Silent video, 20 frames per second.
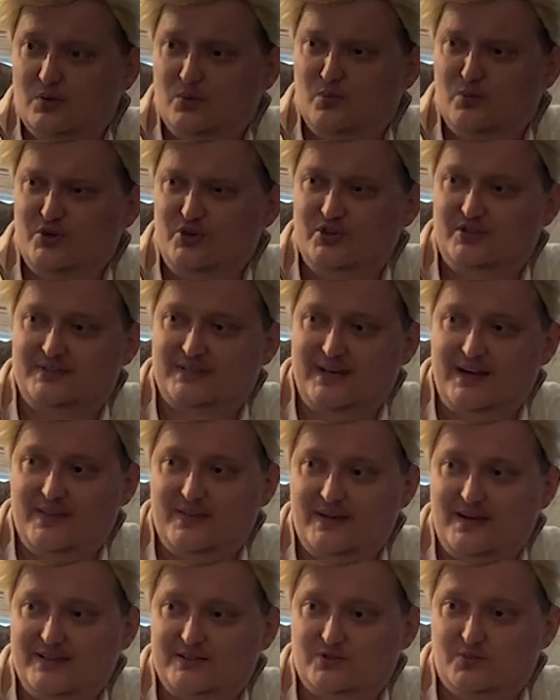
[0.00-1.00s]
Would you say
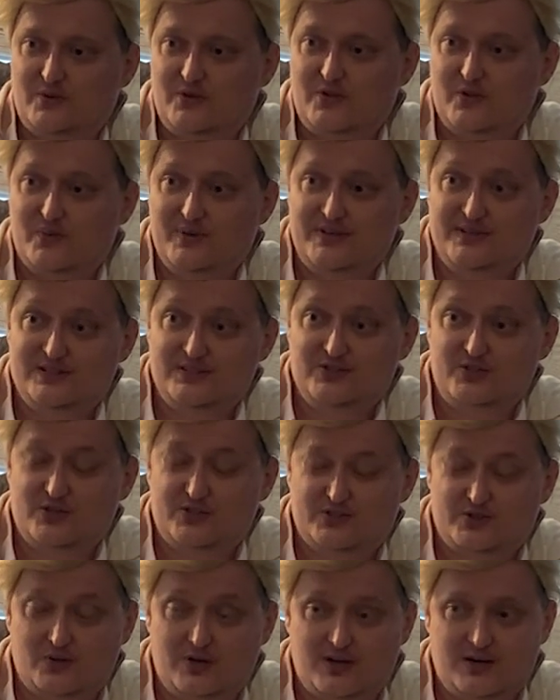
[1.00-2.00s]
that's one of the reasons you're
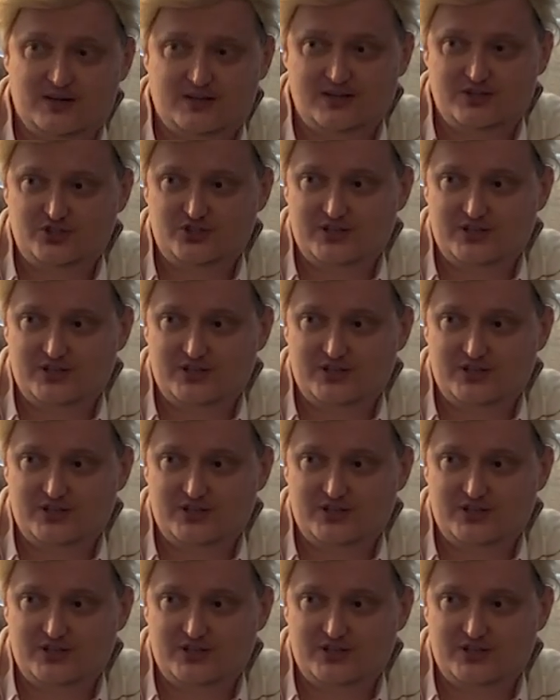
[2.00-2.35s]
so hard on